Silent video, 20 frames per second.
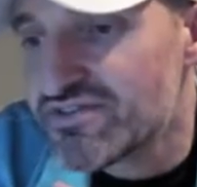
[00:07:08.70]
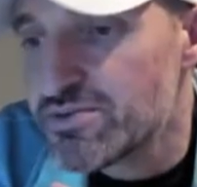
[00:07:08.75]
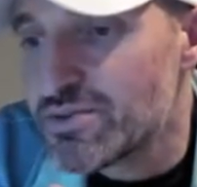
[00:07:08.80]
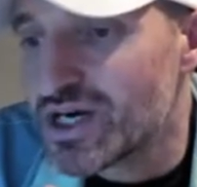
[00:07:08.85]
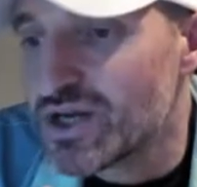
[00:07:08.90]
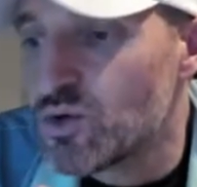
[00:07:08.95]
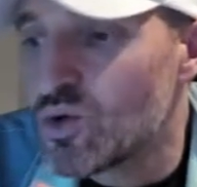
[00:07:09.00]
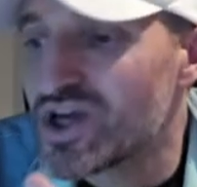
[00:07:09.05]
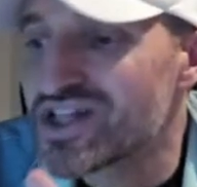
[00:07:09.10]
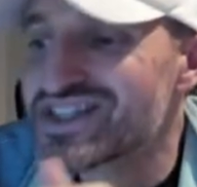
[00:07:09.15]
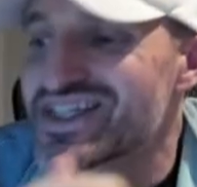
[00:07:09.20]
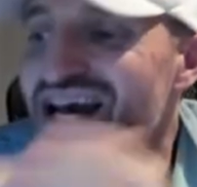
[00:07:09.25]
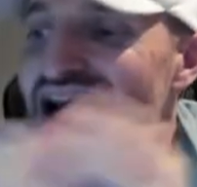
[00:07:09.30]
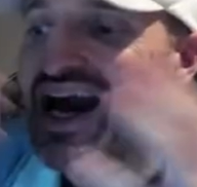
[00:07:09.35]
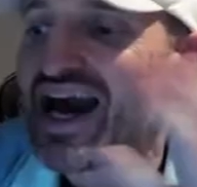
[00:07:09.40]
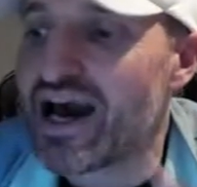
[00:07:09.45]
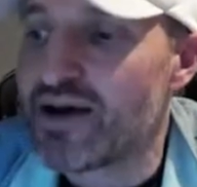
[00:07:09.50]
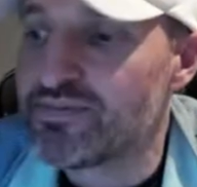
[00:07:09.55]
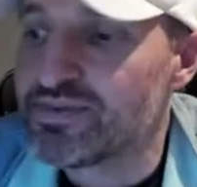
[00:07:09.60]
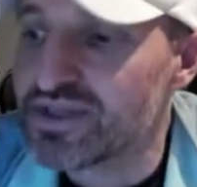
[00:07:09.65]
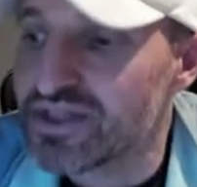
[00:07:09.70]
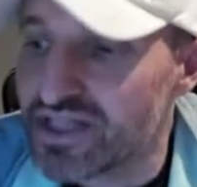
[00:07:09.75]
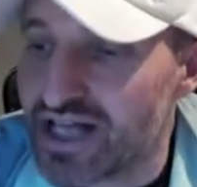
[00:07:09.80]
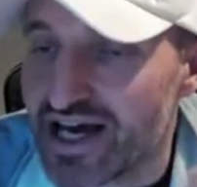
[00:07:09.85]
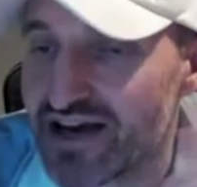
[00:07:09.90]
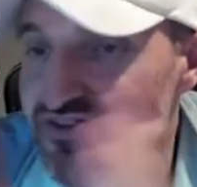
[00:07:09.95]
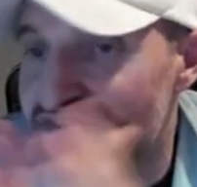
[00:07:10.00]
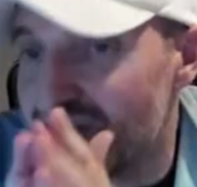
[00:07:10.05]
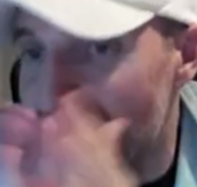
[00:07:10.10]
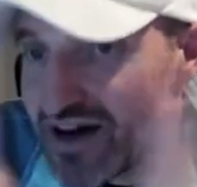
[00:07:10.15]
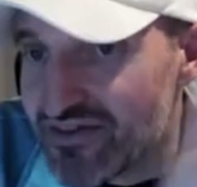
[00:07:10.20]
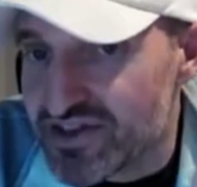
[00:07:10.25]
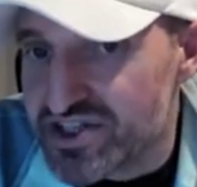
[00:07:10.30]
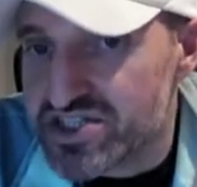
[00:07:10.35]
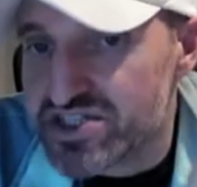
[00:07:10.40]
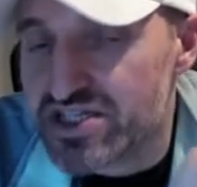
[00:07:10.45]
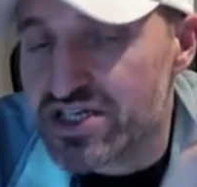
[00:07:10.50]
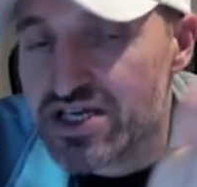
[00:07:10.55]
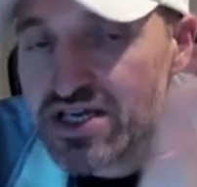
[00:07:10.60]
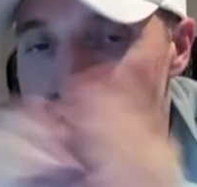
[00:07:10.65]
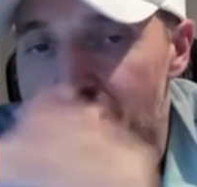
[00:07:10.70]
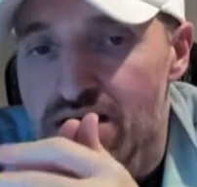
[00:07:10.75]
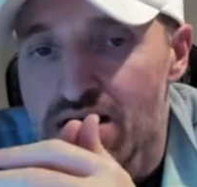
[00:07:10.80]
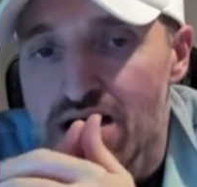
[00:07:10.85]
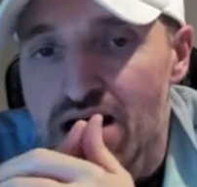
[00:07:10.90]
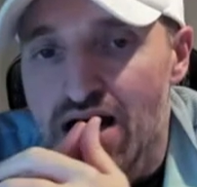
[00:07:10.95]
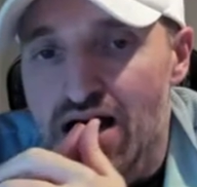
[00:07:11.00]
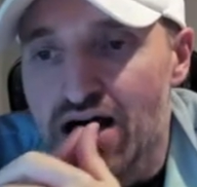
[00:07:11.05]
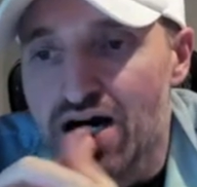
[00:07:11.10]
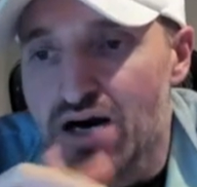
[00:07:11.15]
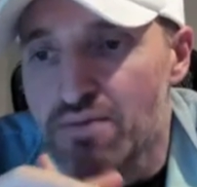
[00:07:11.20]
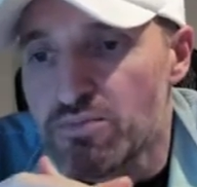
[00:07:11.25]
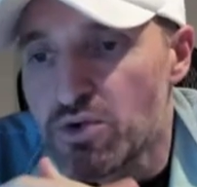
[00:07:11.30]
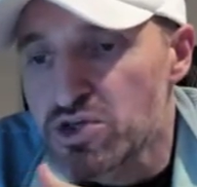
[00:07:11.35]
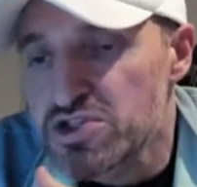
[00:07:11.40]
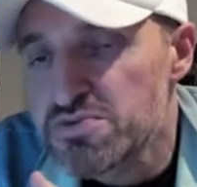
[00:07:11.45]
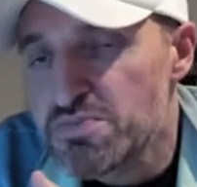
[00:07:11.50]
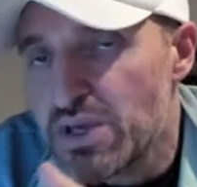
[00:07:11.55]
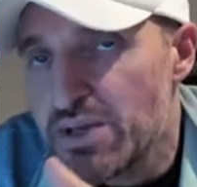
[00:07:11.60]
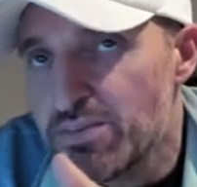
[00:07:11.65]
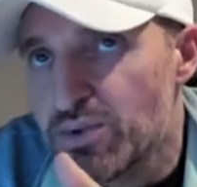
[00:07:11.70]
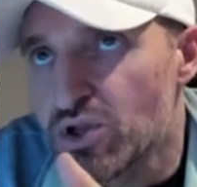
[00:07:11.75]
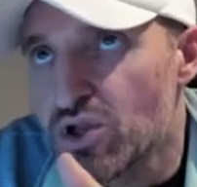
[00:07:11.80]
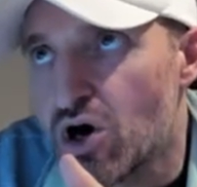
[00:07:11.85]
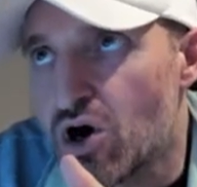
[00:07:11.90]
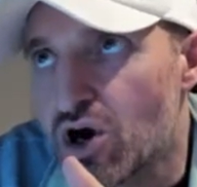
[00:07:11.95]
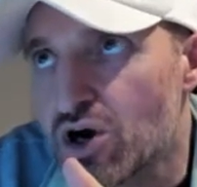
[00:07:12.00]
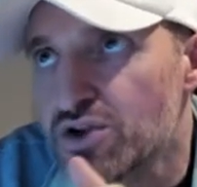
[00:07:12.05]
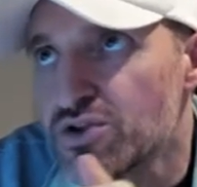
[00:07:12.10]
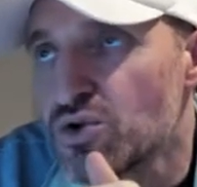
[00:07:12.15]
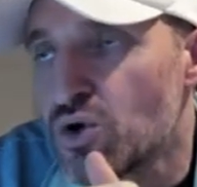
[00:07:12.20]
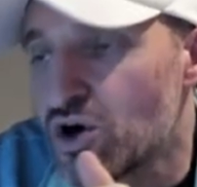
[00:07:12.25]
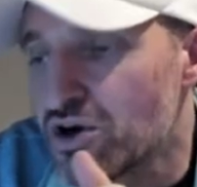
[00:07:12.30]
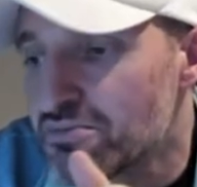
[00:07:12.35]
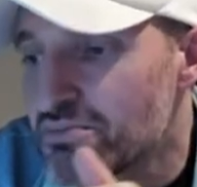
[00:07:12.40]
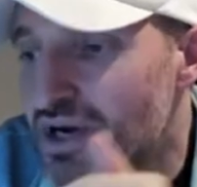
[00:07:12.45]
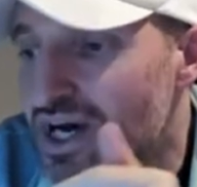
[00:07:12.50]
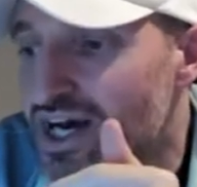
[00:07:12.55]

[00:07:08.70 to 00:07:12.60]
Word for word: Everybody wants a happy life. And obviously, uh, most people are long